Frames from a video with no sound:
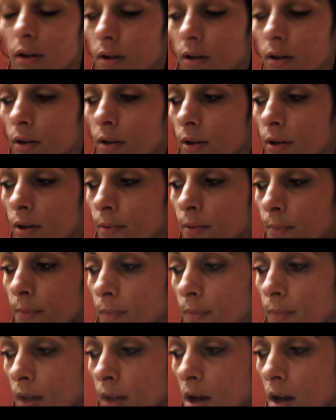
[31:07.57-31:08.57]

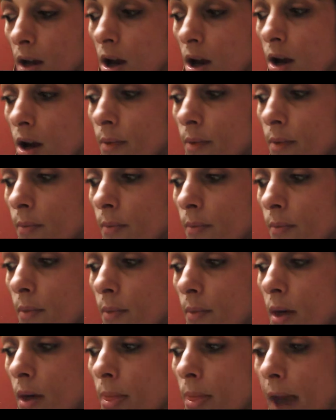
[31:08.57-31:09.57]
And
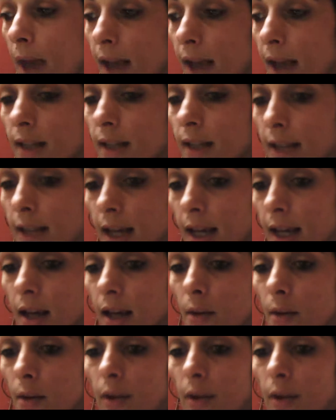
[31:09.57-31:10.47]
that is it.